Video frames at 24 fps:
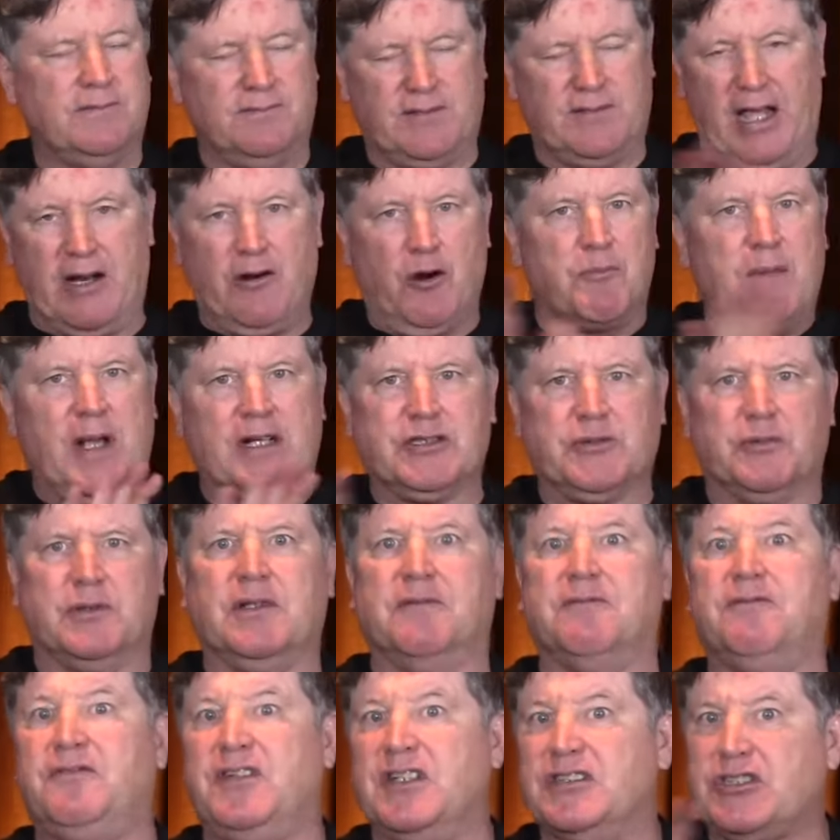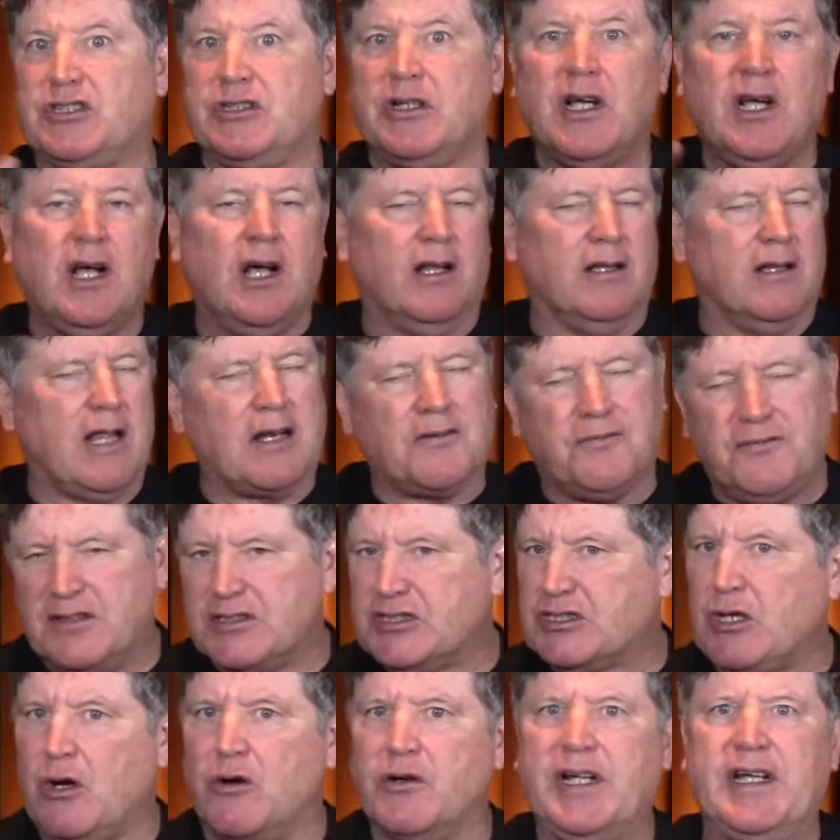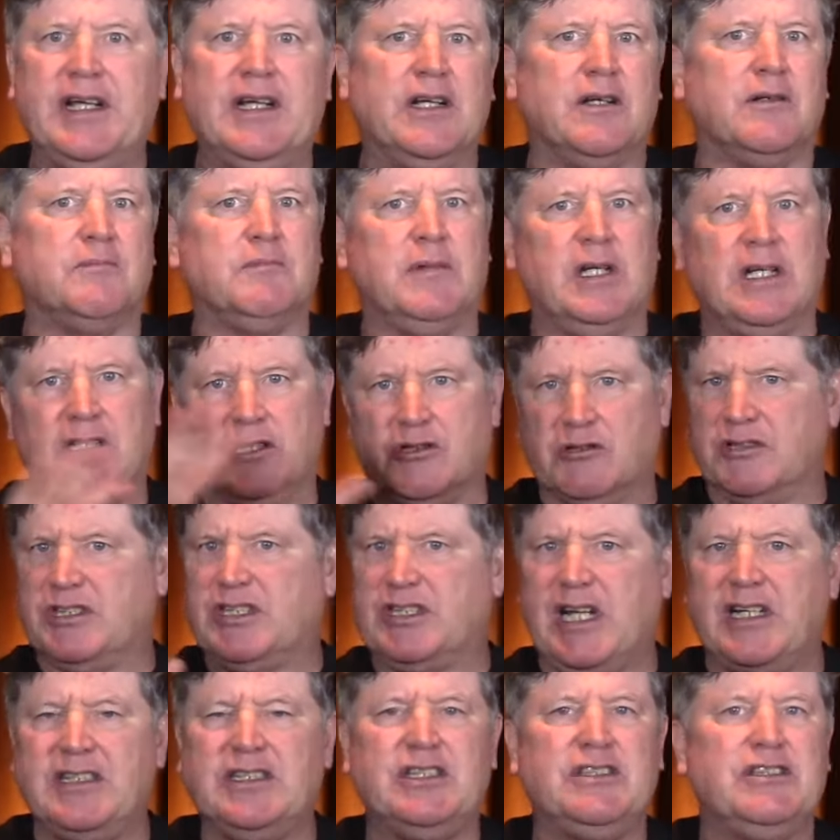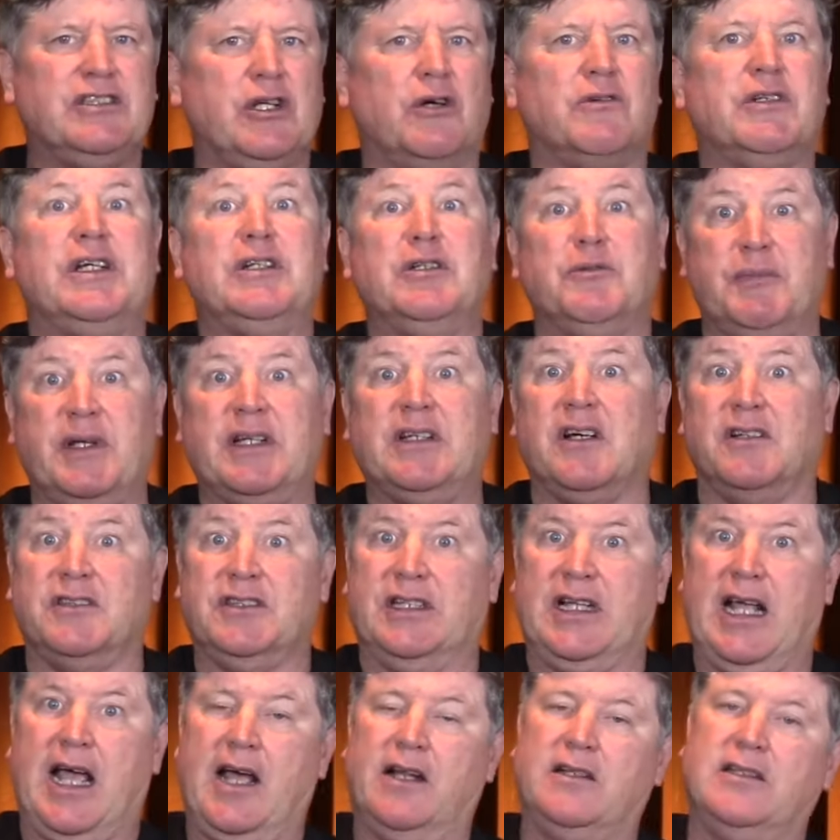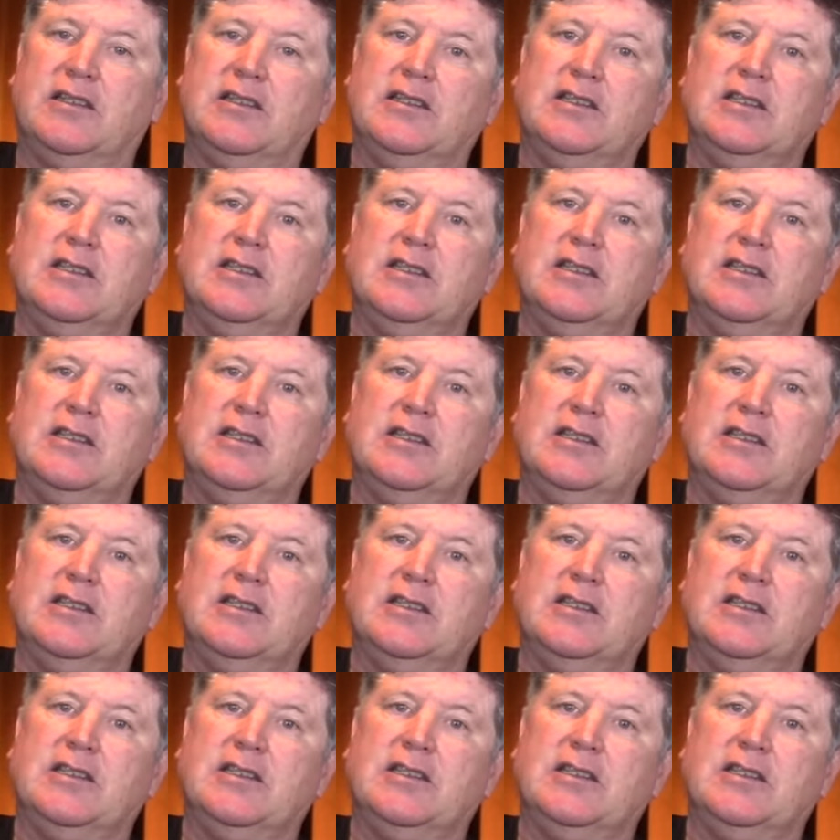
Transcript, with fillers: They don't mess with them. Fish, a lot of fish don't eat them. Crustaceans don't eat them because of that.